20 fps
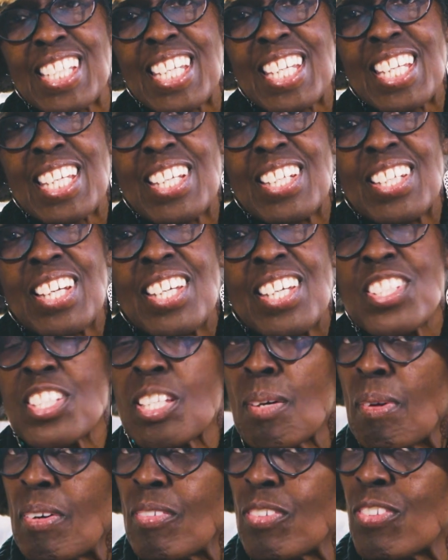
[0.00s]
Lee.
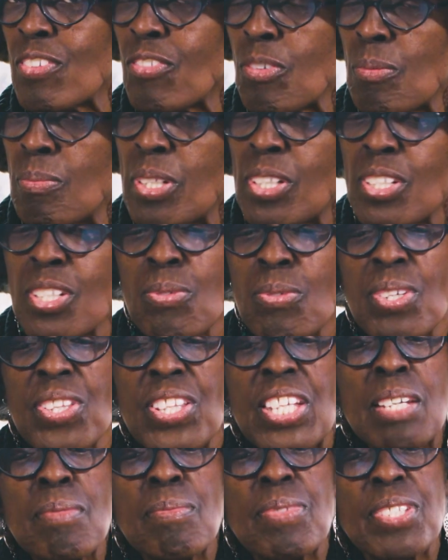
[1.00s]
Some of you familiar
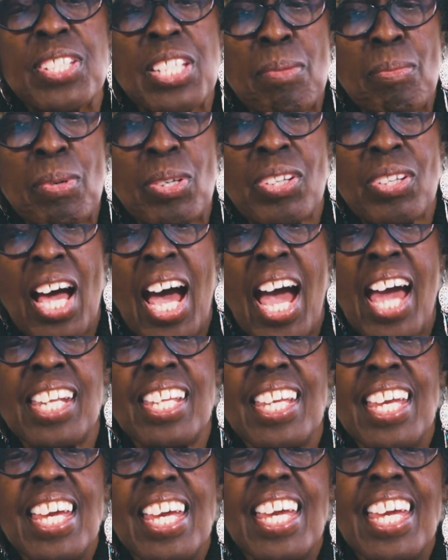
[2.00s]
with him, some are not.
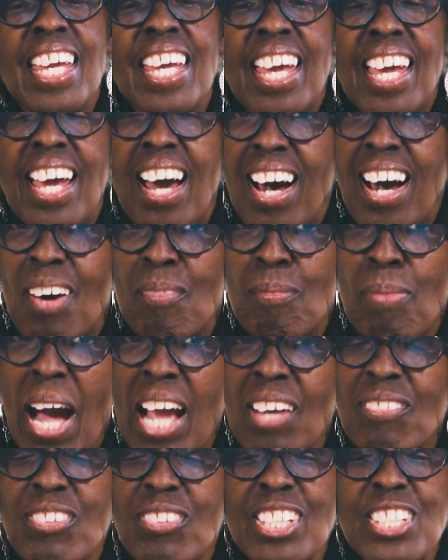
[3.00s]

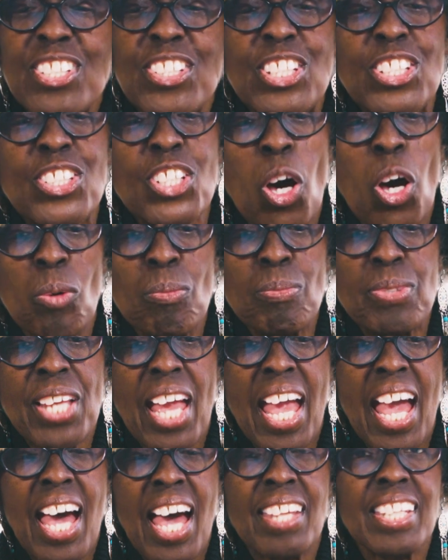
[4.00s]
Pikeville is his
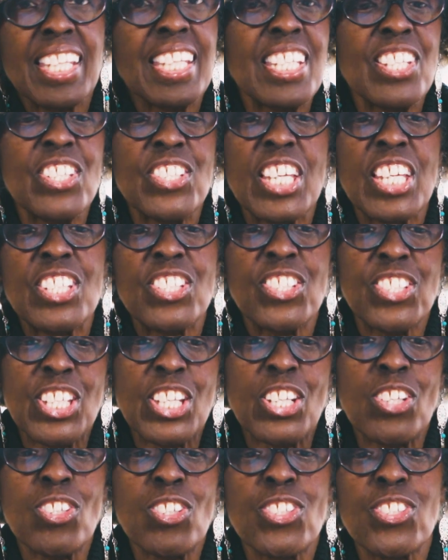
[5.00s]
hometown. He is a
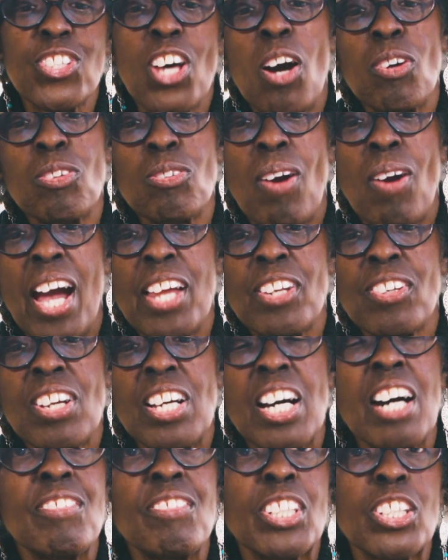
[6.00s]
singer,
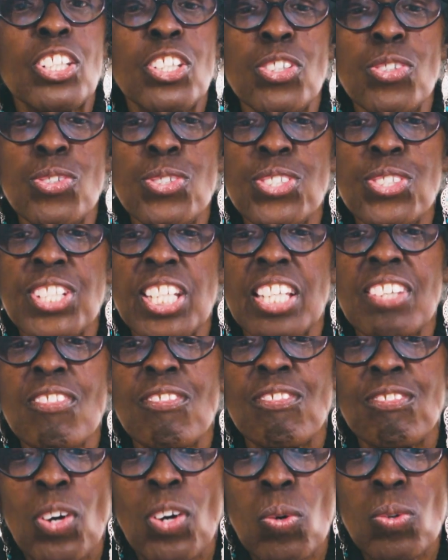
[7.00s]
songwriter of acoustic
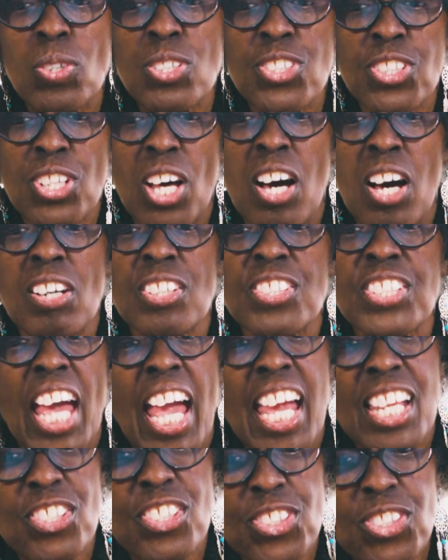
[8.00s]
folk songs
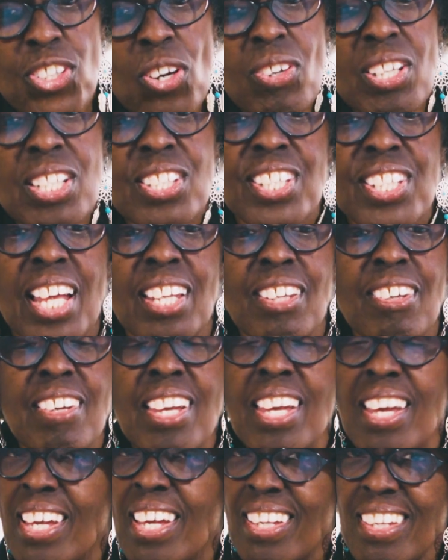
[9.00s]
and storyteller.
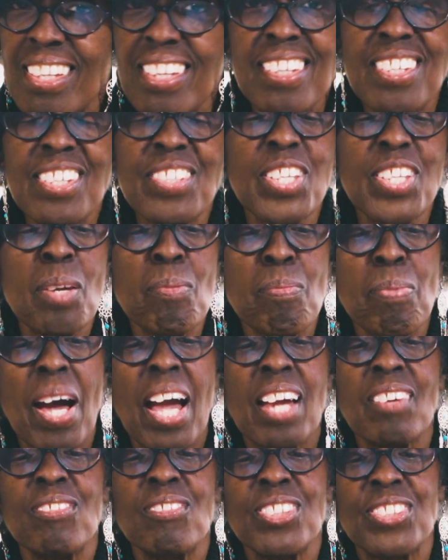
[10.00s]
He is a
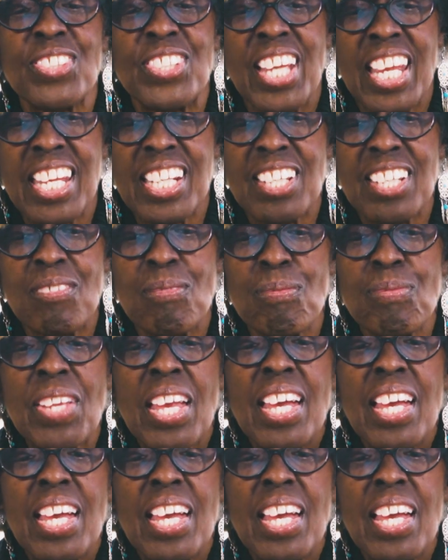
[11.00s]
Pikeville native.